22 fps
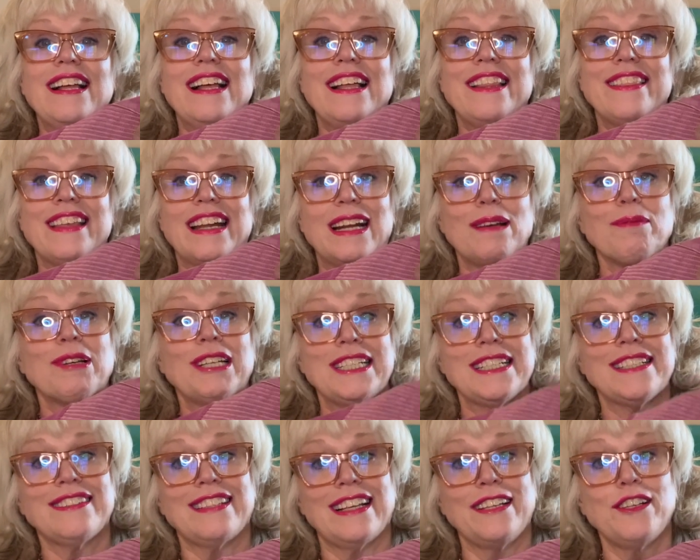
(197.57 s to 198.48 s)
that I'm going to
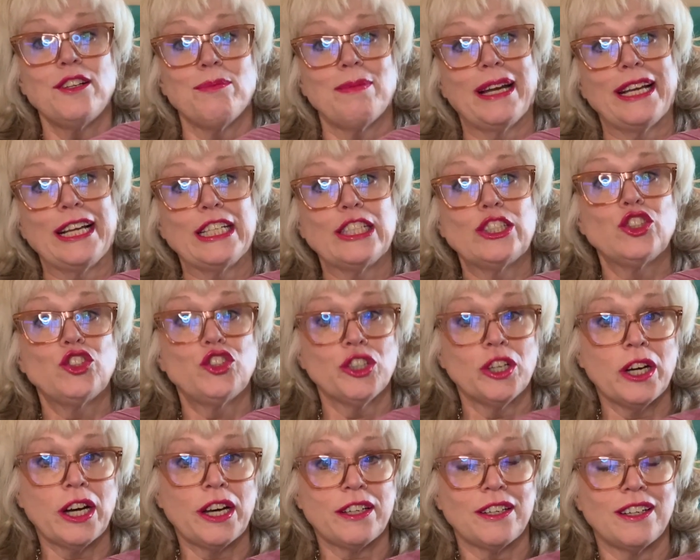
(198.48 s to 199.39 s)
send to my
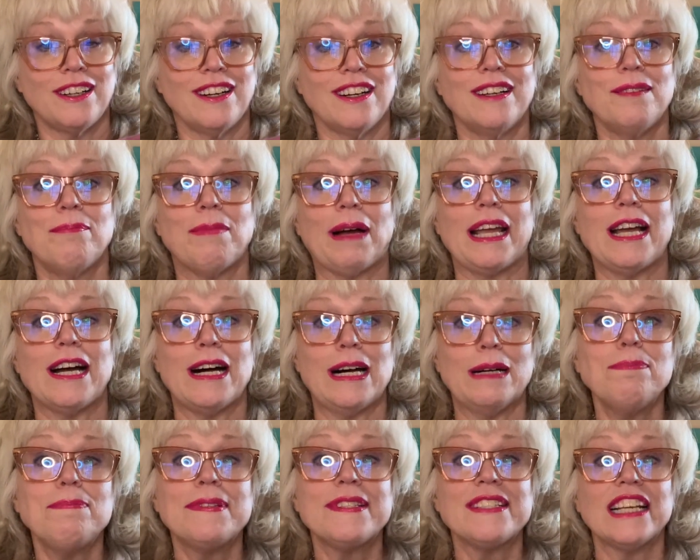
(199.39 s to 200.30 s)
daughter, my
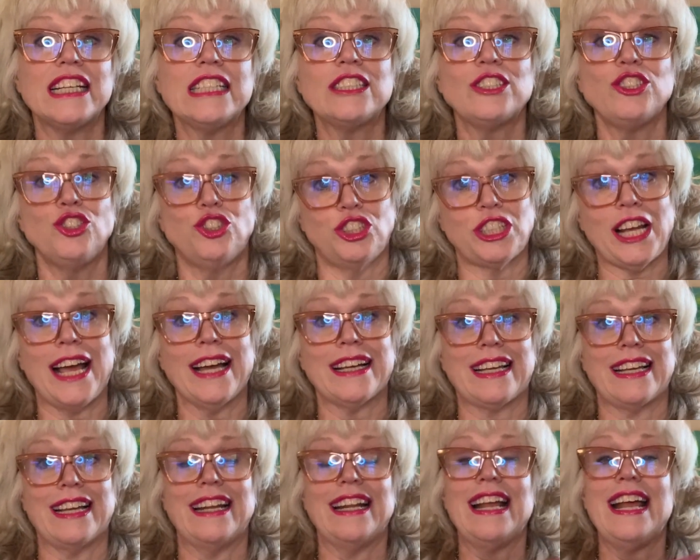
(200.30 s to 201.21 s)
Upcycled
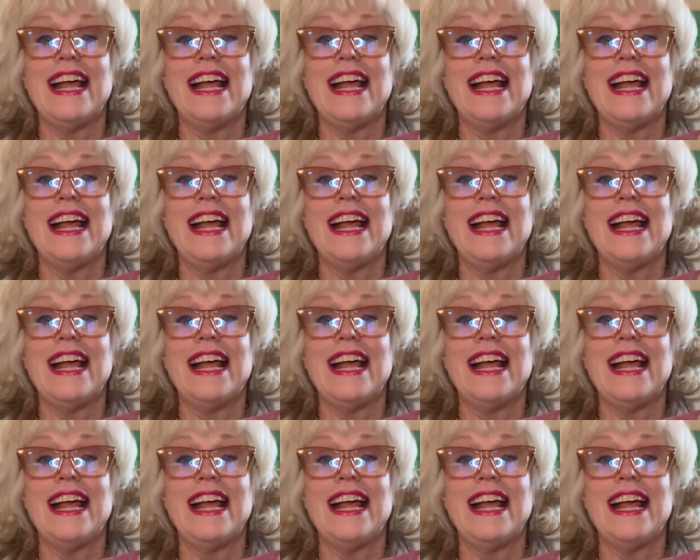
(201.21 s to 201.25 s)
Jacket.